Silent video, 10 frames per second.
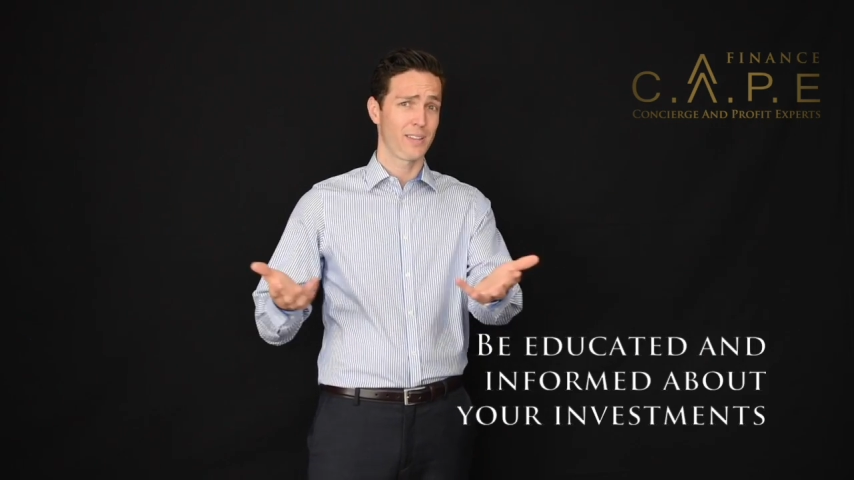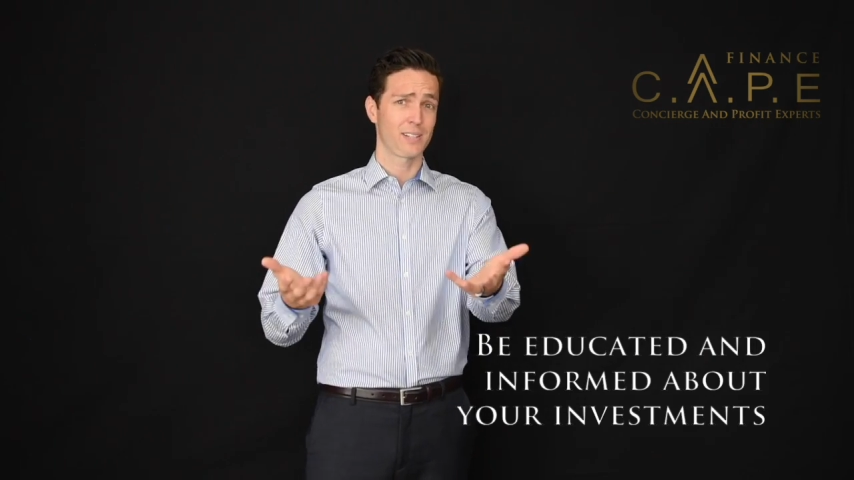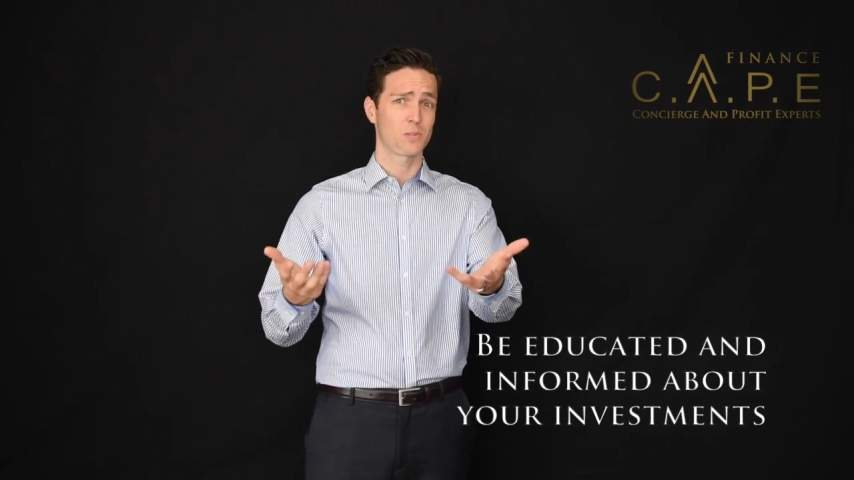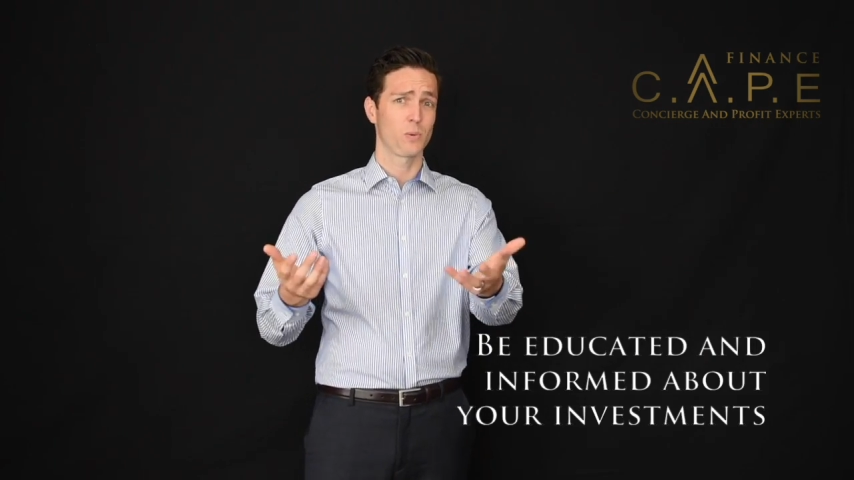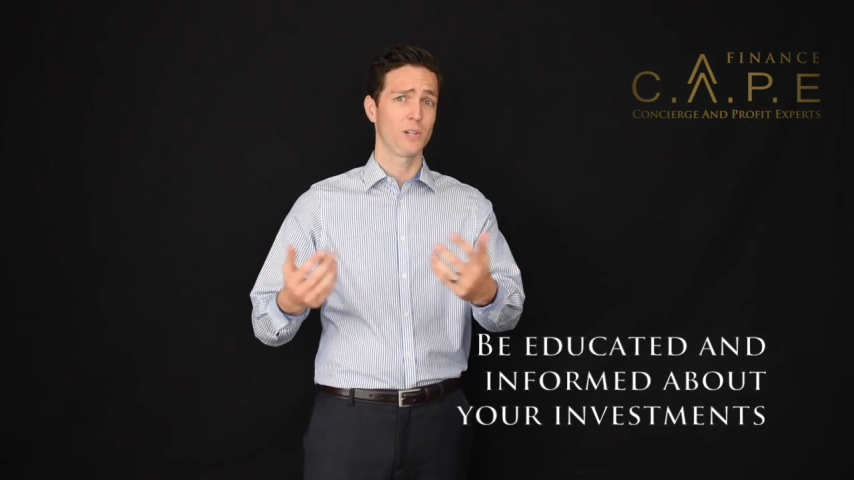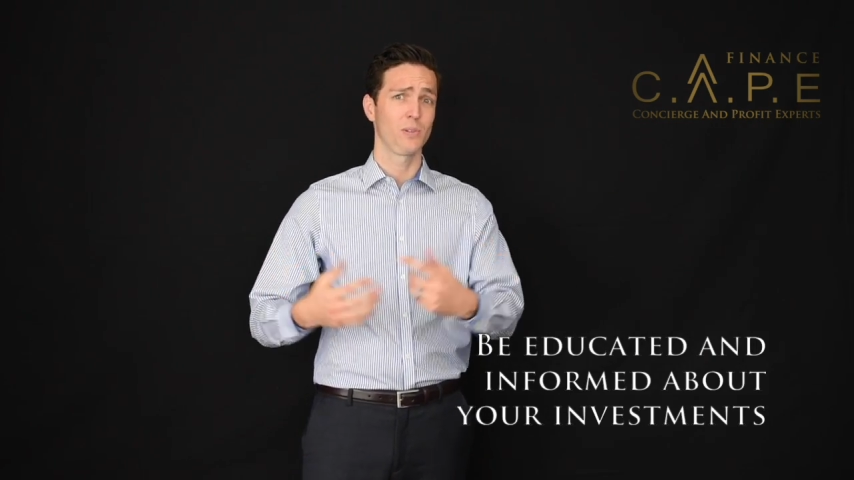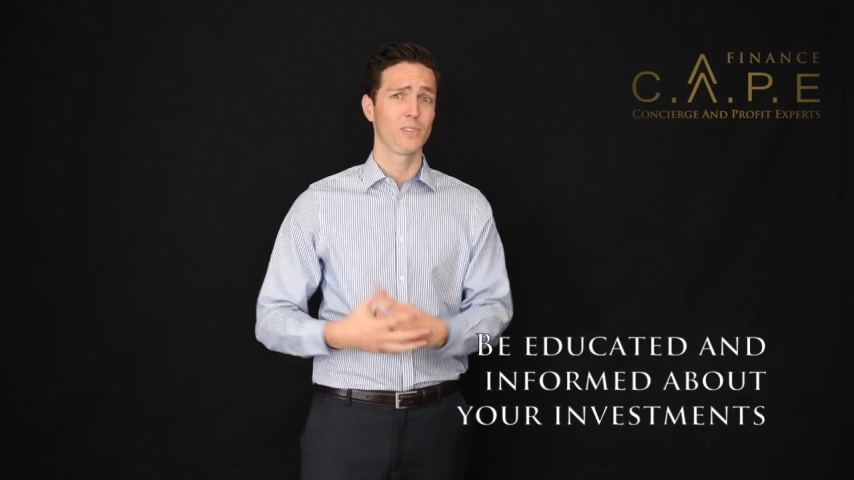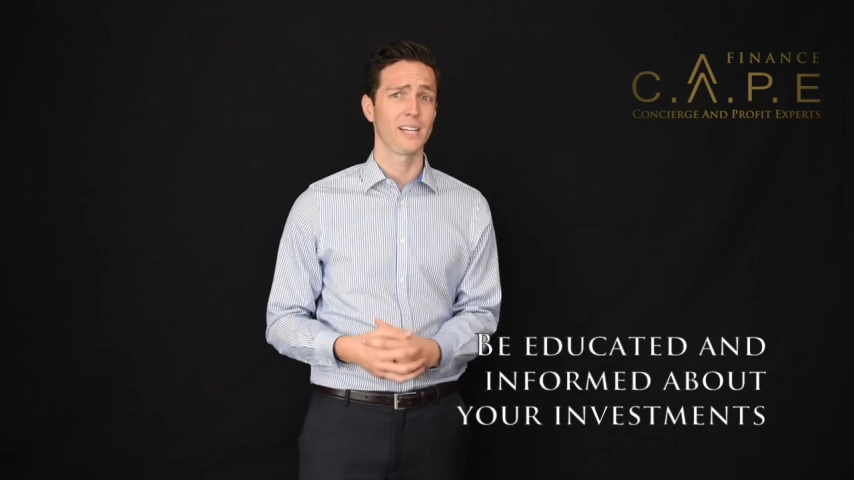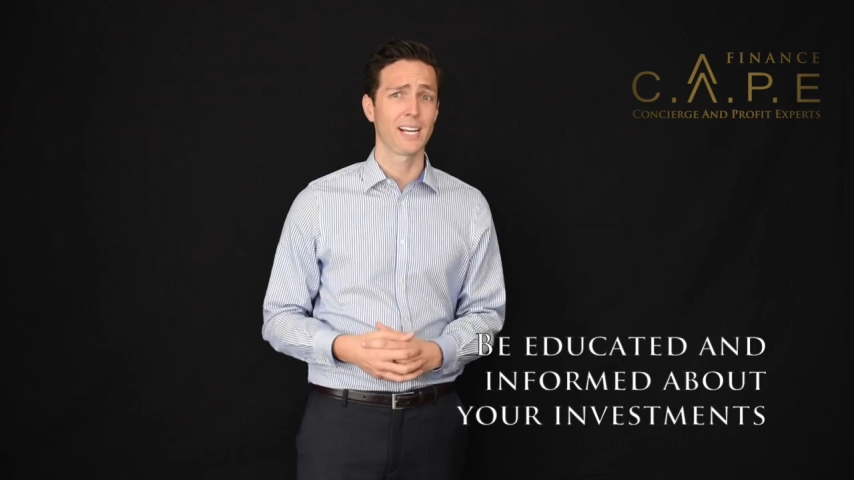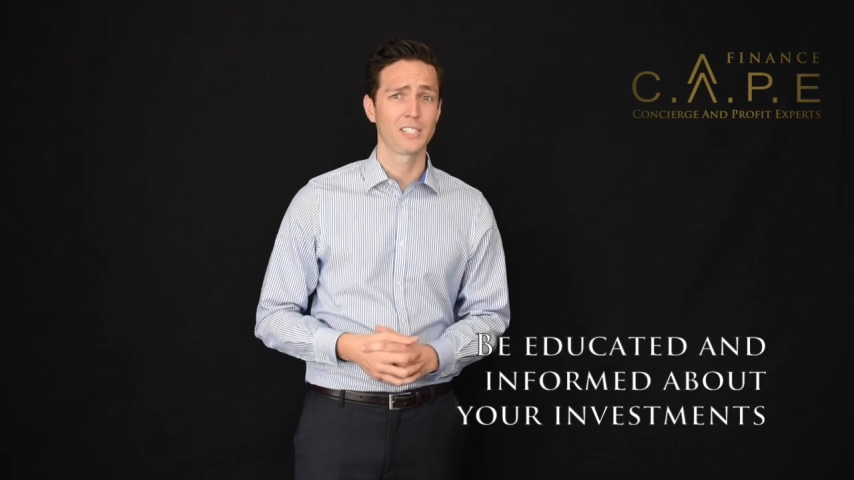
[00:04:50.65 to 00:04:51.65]
that's where you
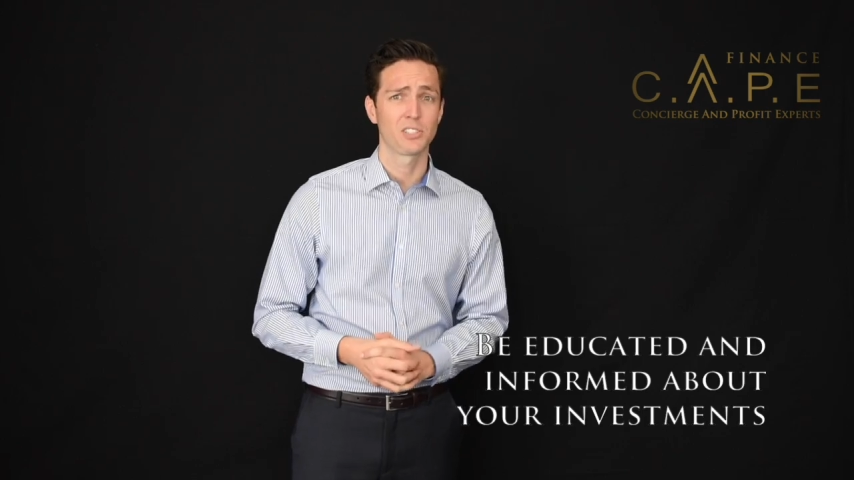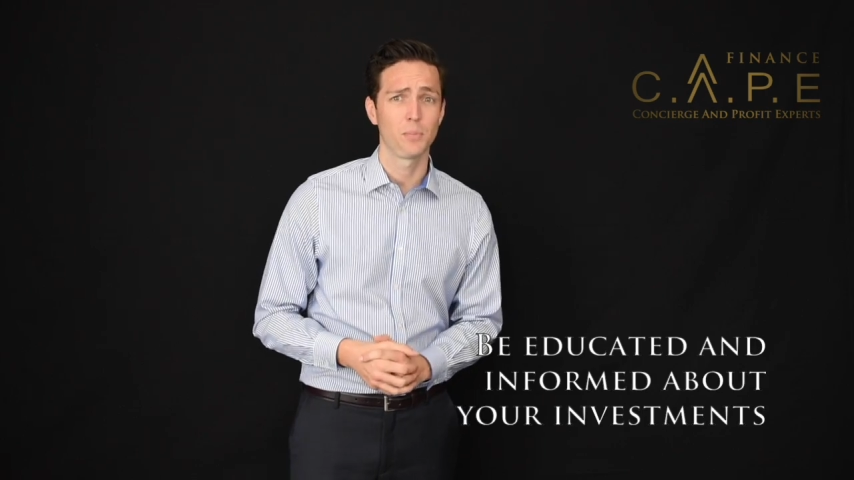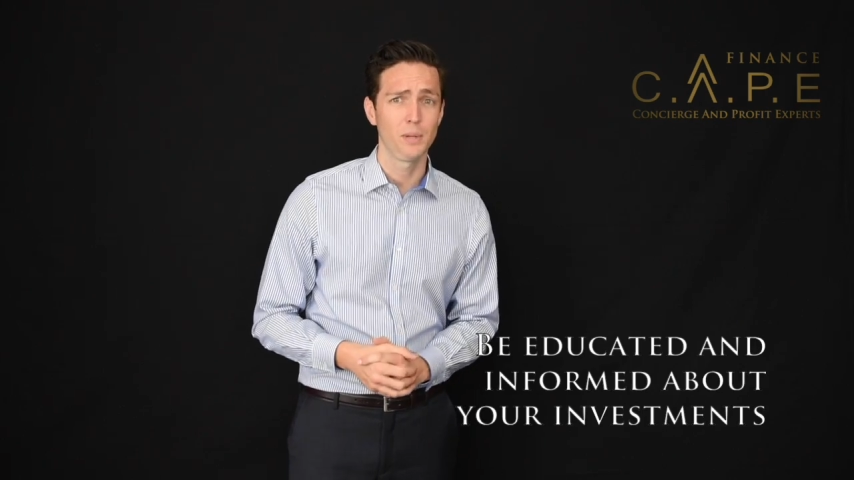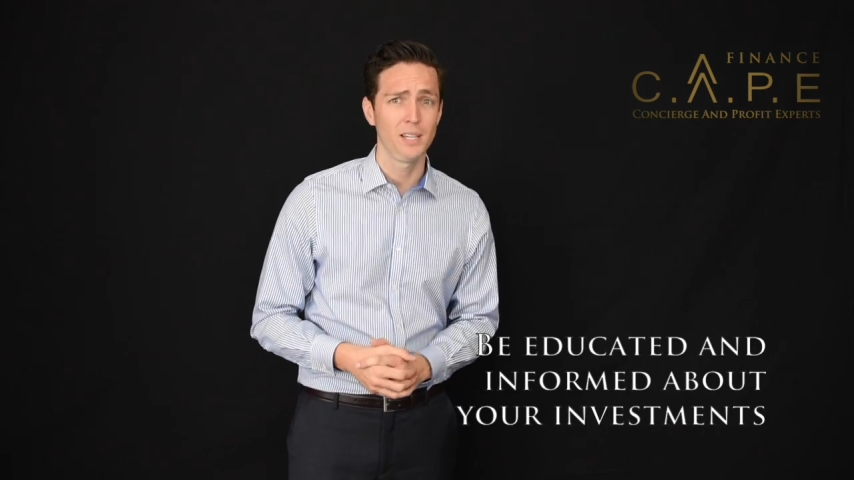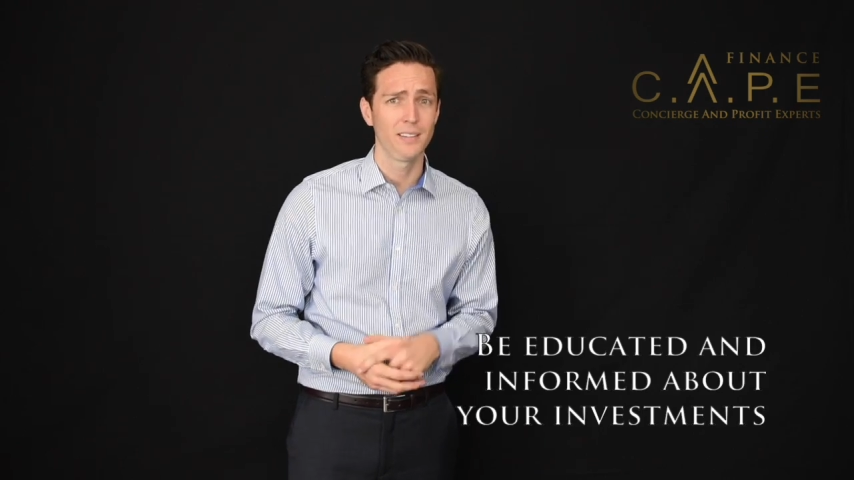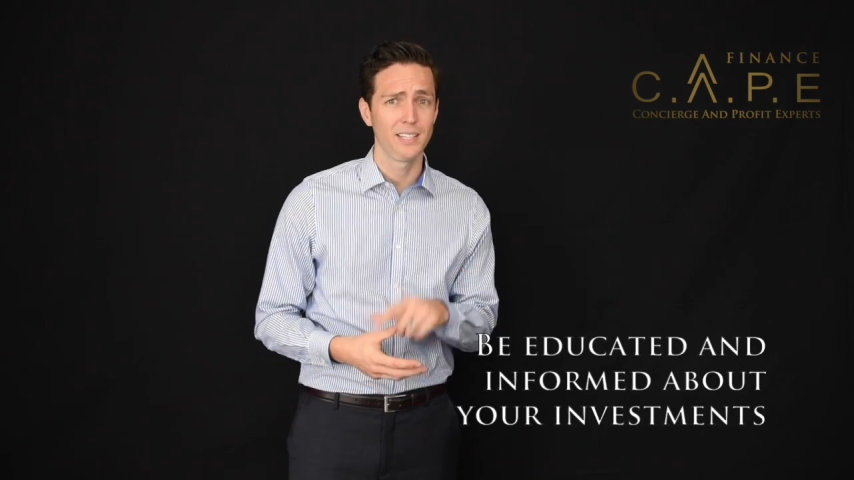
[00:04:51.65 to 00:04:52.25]
think I should be.